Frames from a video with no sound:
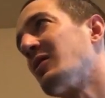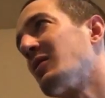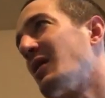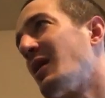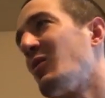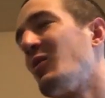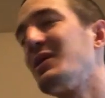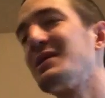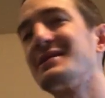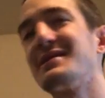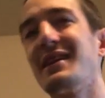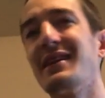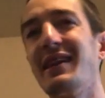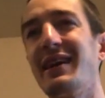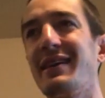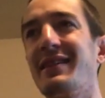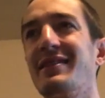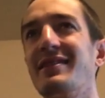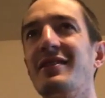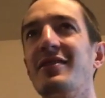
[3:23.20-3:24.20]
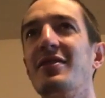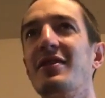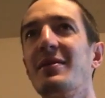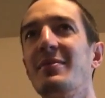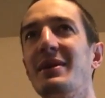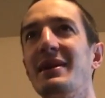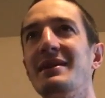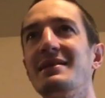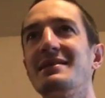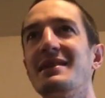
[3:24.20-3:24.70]
don't know, I want to say like 30
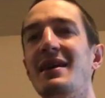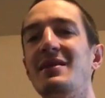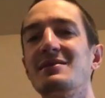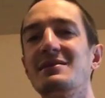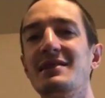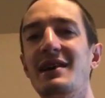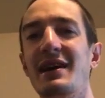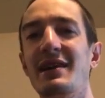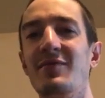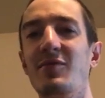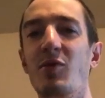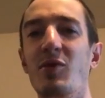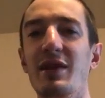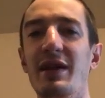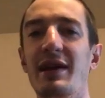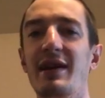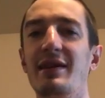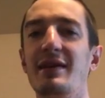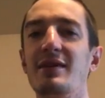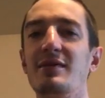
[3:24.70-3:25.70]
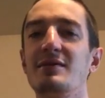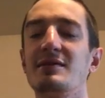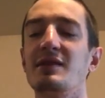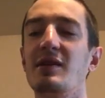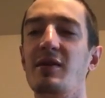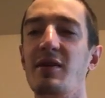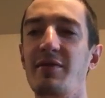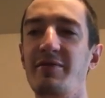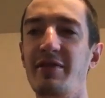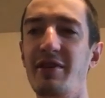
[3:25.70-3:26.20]
minutes outside of Orlando.
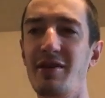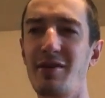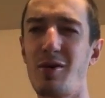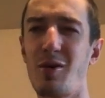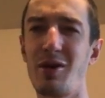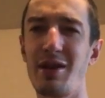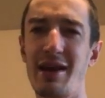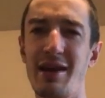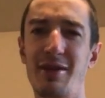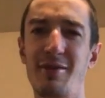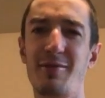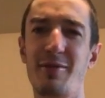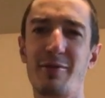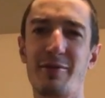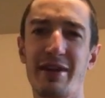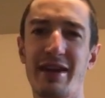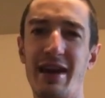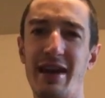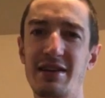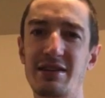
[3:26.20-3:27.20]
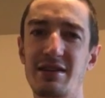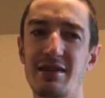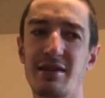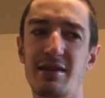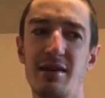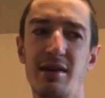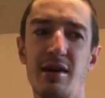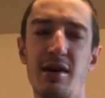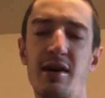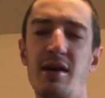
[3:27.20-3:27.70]
So if you're in Orlando for
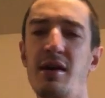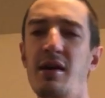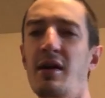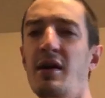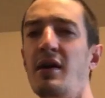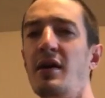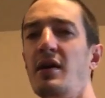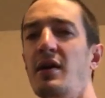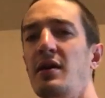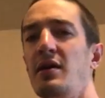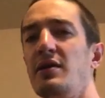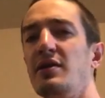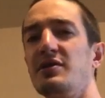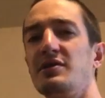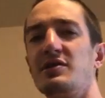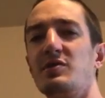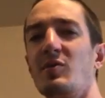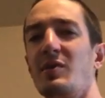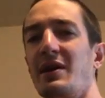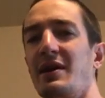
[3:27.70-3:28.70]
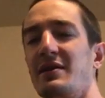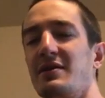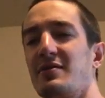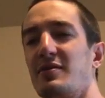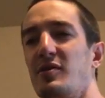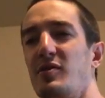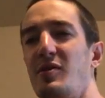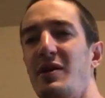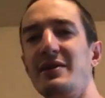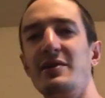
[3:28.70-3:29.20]
vacation, you're swinging
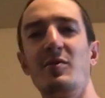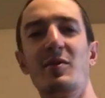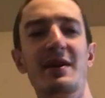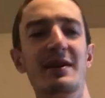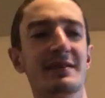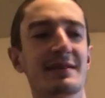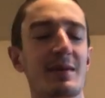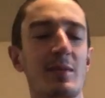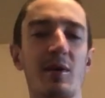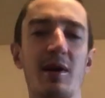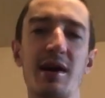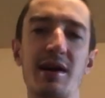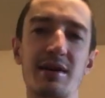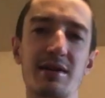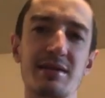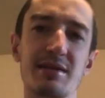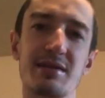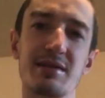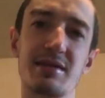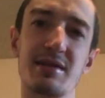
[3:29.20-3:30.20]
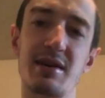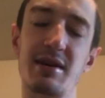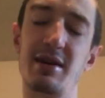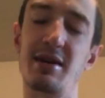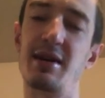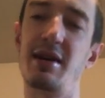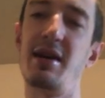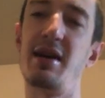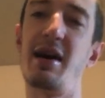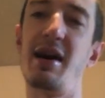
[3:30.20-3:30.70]
through on your way to somewhere else,
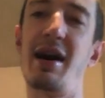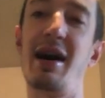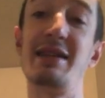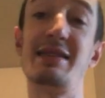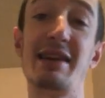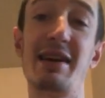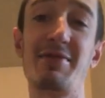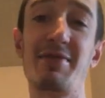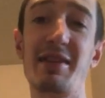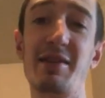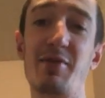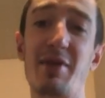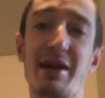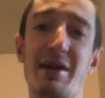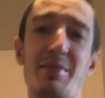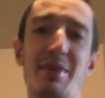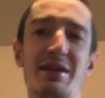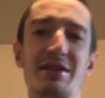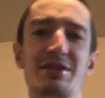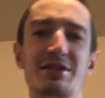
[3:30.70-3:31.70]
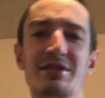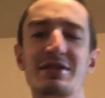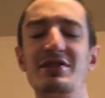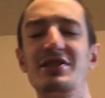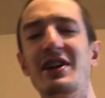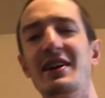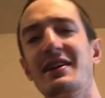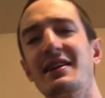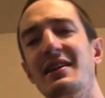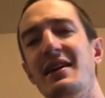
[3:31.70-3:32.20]
I definitely recommend
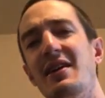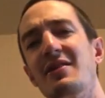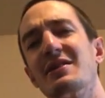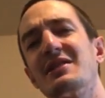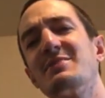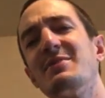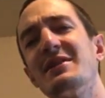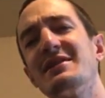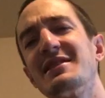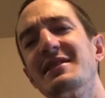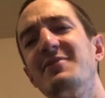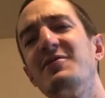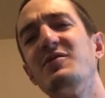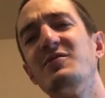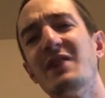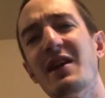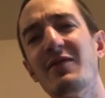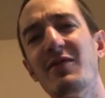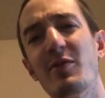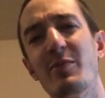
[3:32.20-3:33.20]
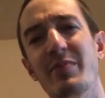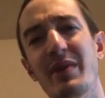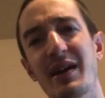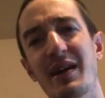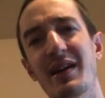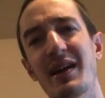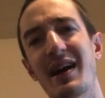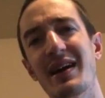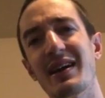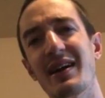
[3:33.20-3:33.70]
checking out, especially if you've never
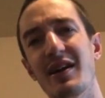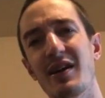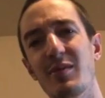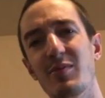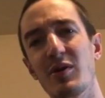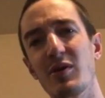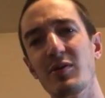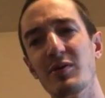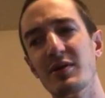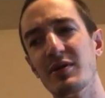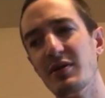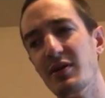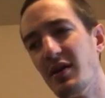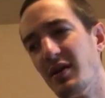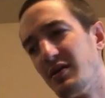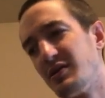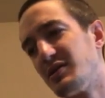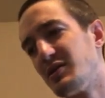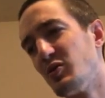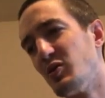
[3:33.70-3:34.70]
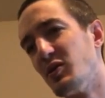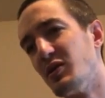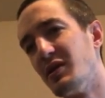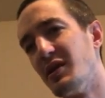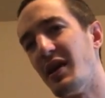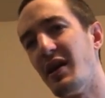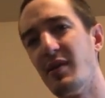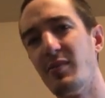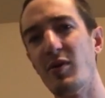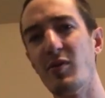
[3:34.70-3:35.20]
been on an airboat
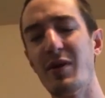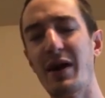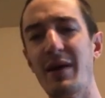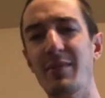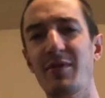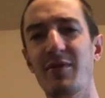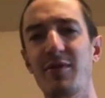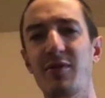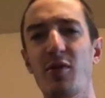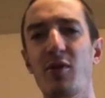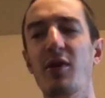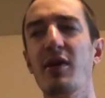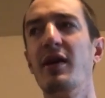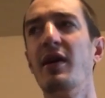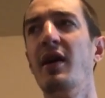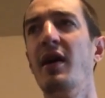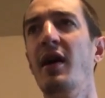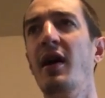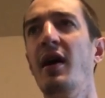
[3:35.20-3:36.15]
tour, airboat ride before.